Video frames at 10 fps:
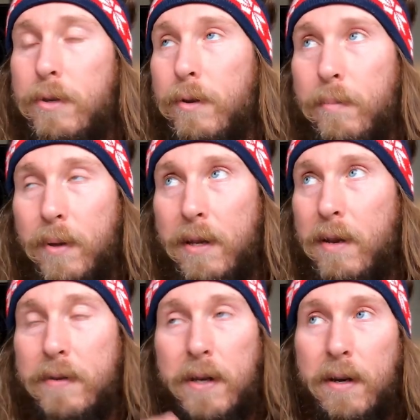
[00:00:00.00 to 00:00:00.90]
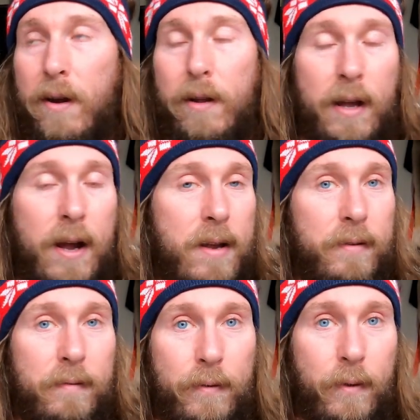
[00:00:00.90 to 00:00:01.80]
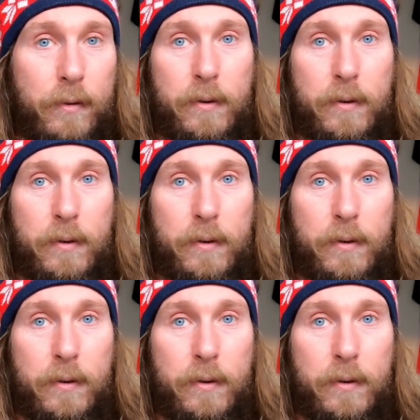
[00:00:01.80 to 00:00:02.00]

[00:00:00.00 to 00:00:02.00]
to the beliefs in all kinds of folk